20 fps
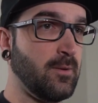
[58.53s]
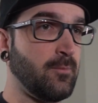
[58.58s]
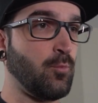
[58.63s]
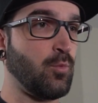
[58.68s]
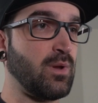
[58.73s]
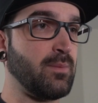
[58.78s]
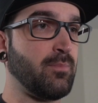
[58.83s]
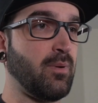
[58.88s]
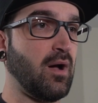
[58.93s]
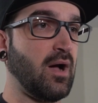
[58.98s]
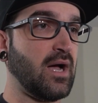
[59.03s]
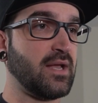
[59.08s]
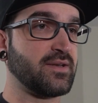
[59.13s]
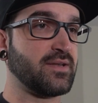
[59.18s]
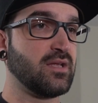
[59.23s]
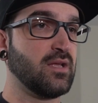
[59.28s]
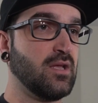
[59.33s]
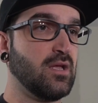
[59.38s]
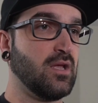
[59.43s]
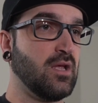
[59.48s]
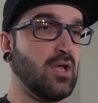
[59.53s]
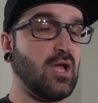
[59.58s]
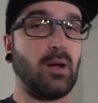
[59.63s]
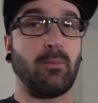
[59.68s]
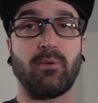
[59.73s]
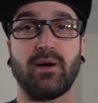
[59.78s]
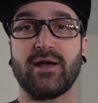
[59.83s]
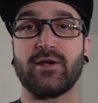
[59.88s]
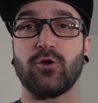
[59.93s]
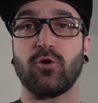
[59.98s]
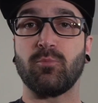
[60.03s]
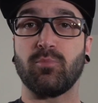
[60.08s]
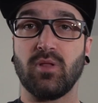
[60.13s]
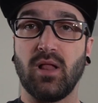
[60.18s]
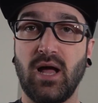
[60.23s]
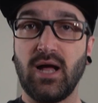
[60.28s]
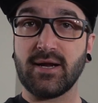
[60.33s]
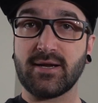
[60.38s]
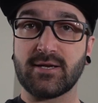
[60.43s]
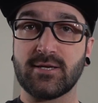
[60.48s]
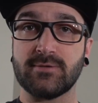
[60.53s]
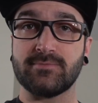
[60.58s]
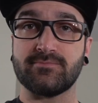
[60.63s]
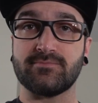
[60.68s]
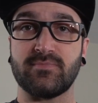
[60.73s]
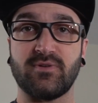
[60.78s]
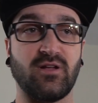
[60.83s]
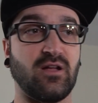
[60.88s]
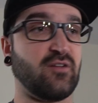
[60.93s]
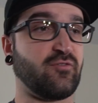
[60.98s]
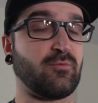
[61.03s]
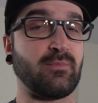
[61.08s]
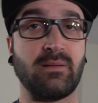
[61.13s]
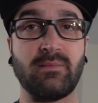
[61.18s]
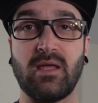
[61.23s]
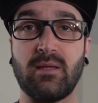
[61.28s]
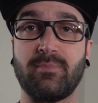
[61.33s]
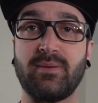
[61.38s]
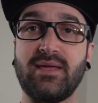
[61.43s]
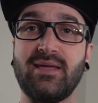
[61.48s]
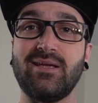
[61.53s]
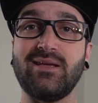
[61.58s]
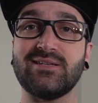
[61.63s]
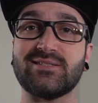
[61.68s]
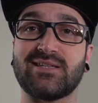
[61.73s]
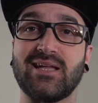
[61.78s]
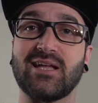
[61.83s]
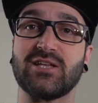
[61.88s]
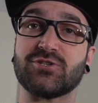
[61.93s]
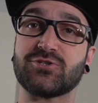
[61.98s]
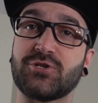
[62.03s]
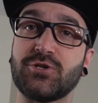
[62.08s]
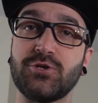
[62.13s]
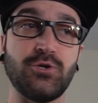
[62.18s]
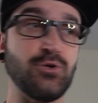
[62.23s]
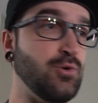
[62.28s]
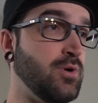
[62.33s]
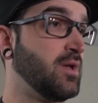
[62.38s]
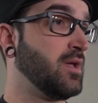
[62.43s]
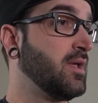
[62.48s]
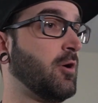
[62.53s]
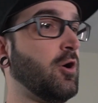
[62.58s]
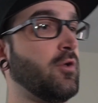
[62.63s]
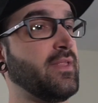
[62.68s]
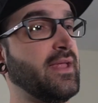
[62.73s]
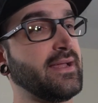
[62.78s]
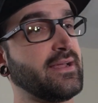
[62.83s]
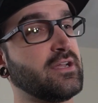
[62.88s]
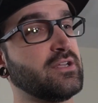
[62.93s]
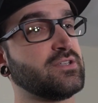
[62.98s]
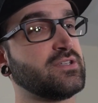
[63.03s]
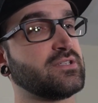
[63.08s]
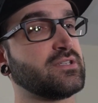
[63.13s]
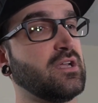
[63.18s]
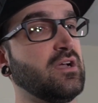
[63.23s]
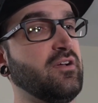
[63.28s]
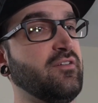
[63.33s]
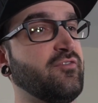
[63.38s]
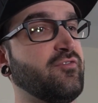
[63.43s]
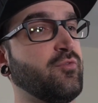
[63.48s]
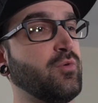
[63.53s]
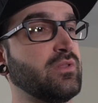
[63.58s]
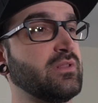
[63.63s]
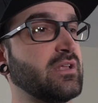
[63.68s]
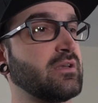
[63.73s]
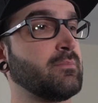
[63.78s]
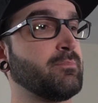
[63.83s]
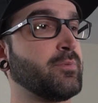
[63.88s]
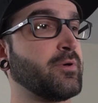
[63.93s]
we bought a brand new block from MAP, stage 2, all that good stuff. We let them